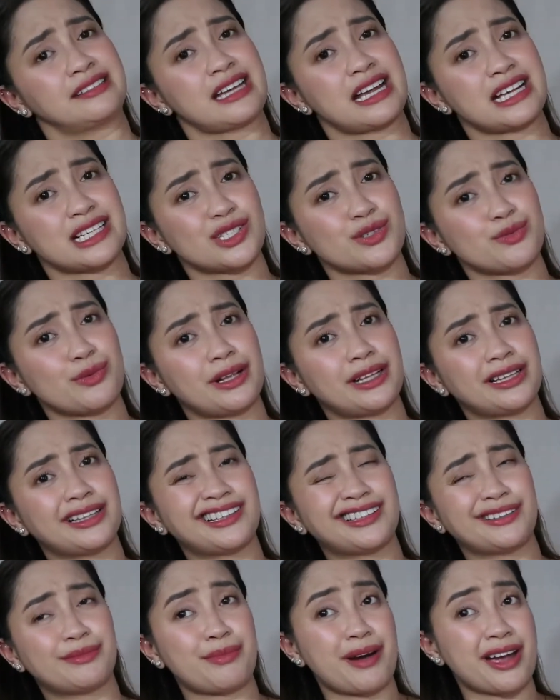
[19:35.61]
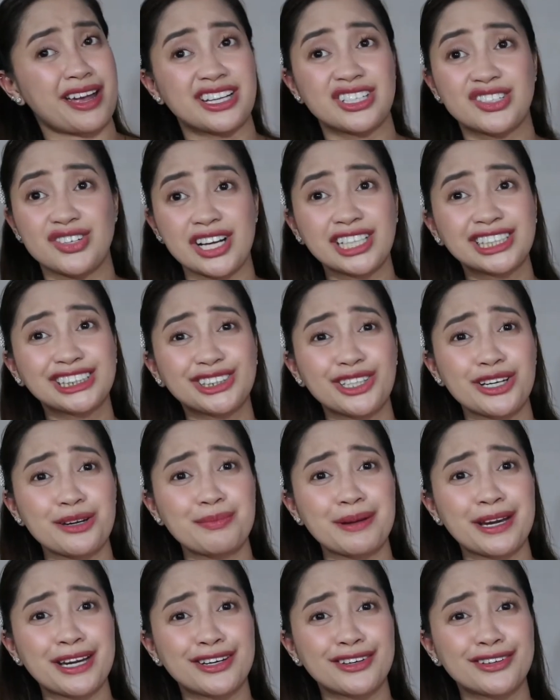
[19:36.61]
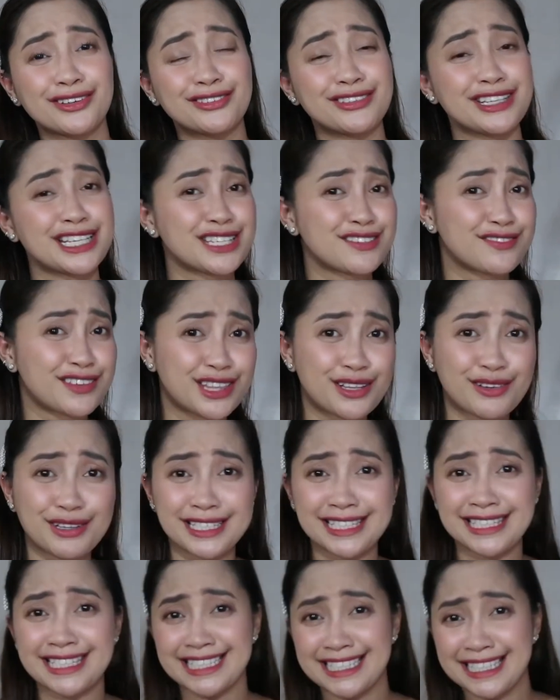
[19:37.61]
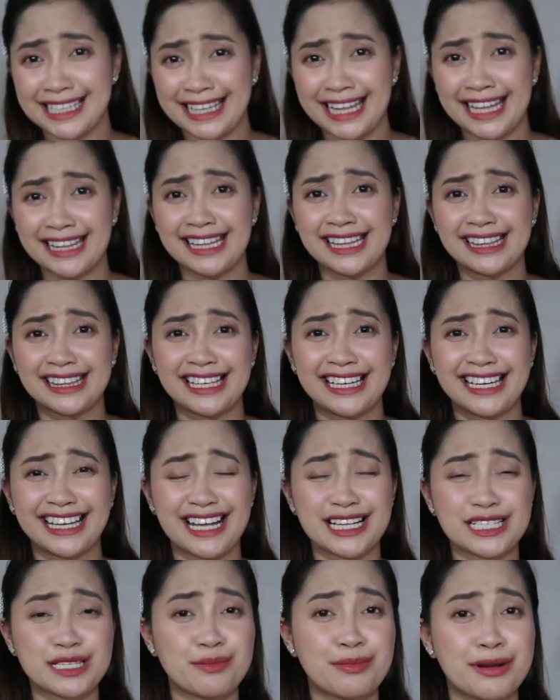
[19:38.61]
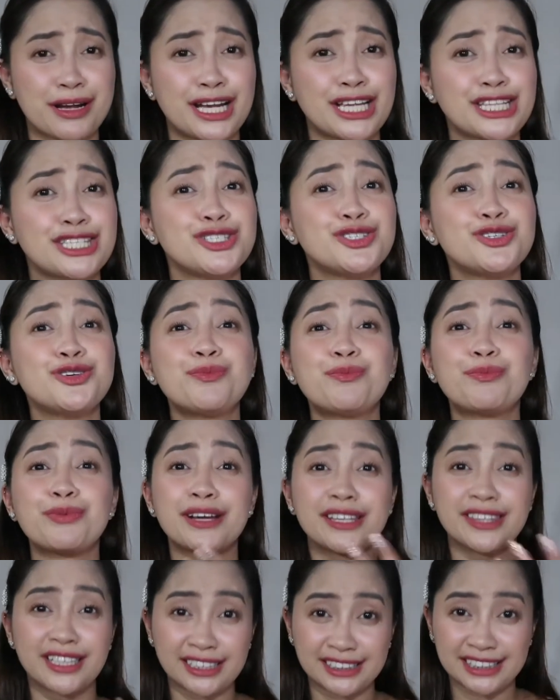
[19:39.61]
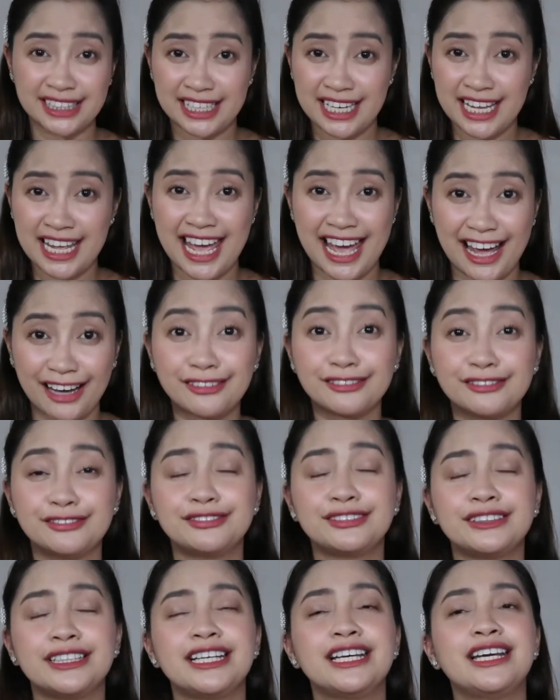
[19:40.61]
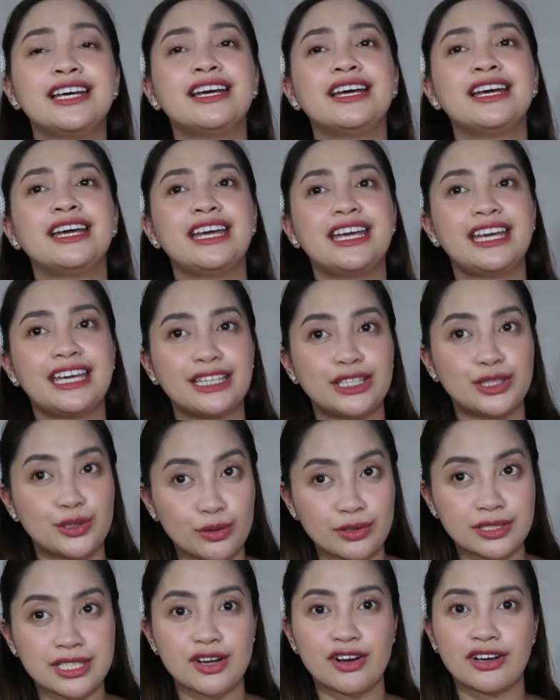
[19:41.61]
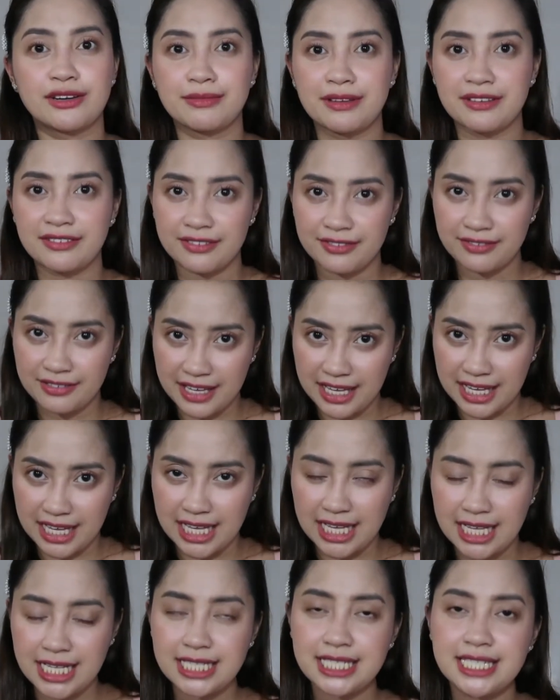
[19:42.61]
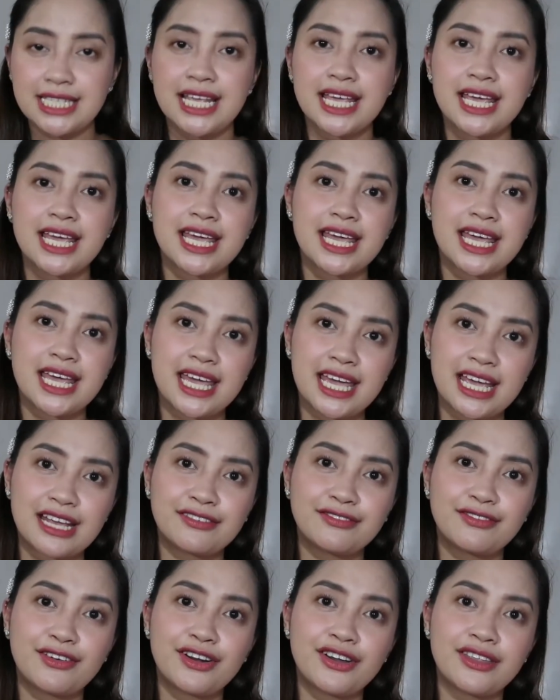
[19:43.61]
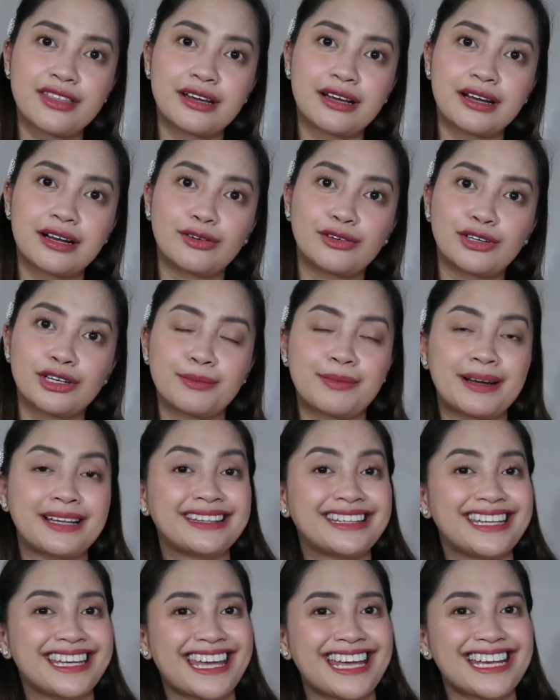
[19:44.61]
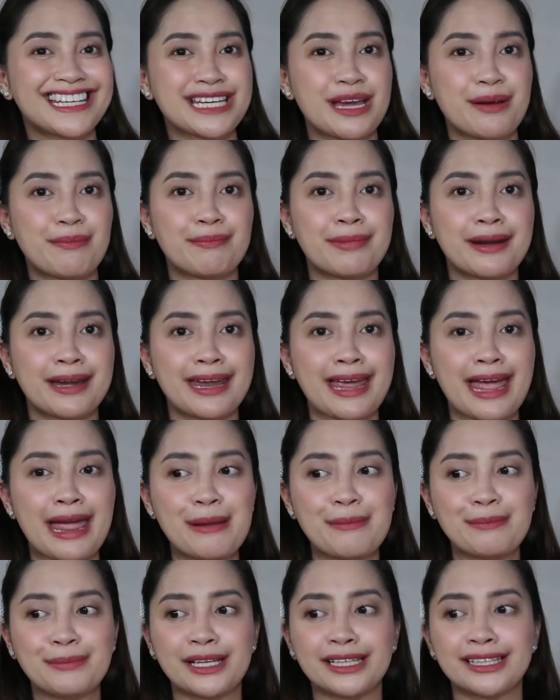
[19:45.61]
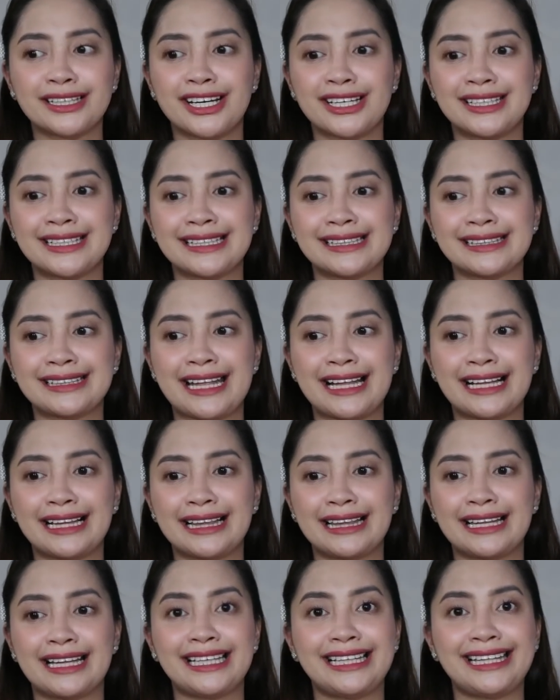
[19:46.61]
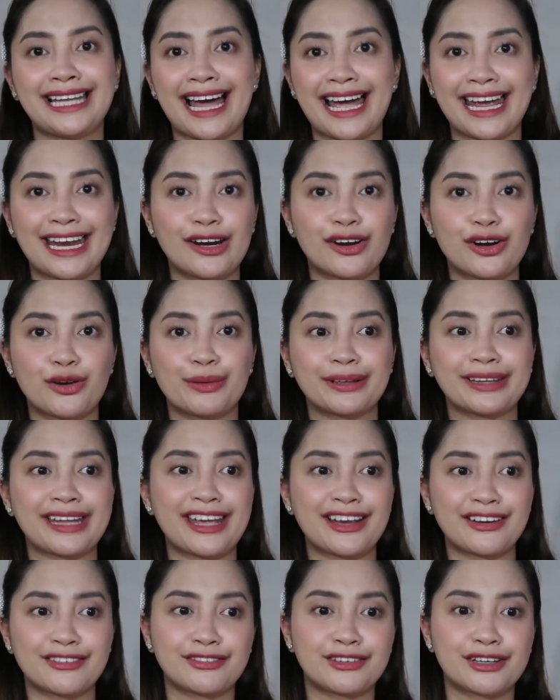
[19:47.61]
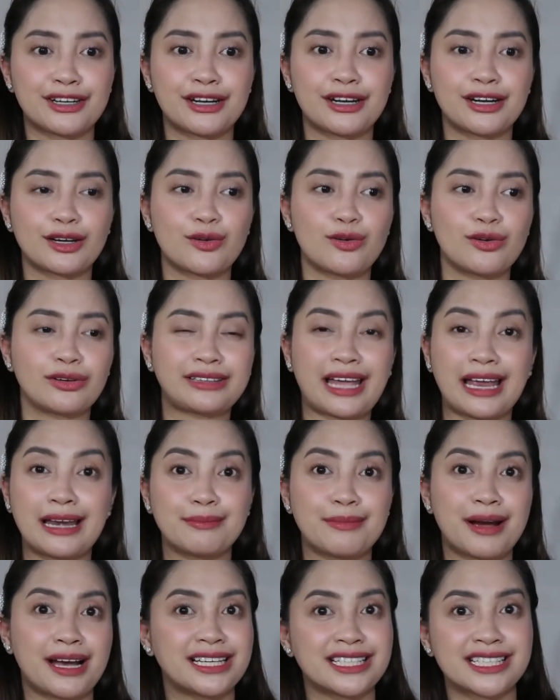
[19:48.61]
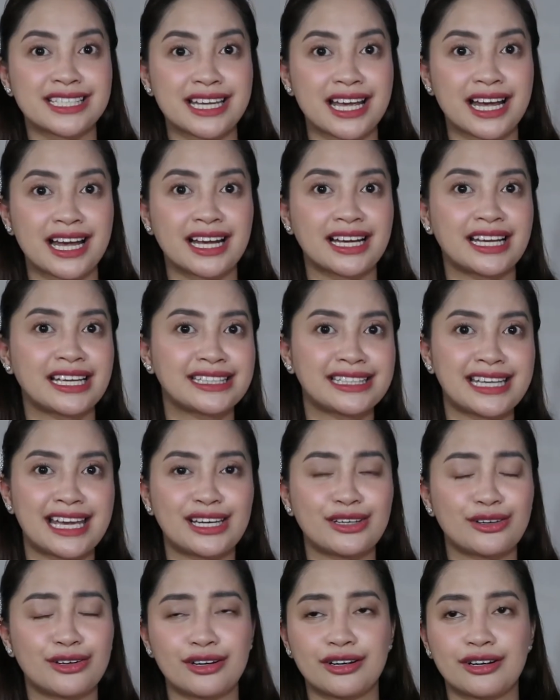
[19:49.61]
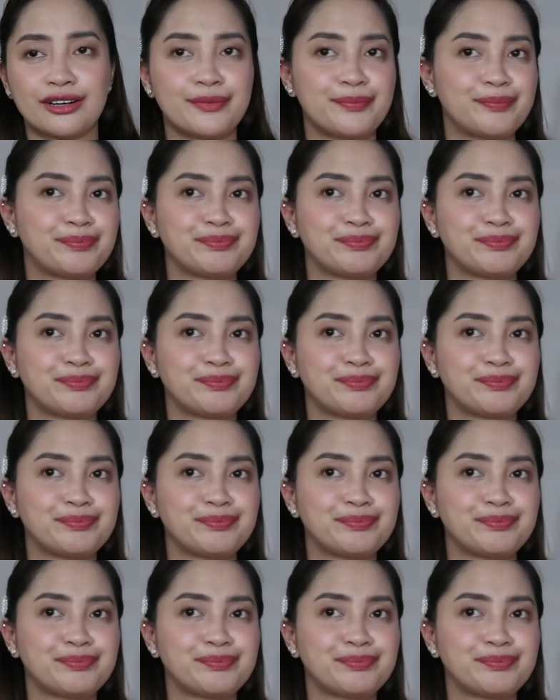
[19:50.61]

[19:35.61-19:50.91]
as well buy a drugstore, pero this video is intended talaga sa mga new product that I have and using on my face. And for the Urban Decay, syempre, I'm not gonna tell a lie or whatever kung dahil mahal siya, ganyan, or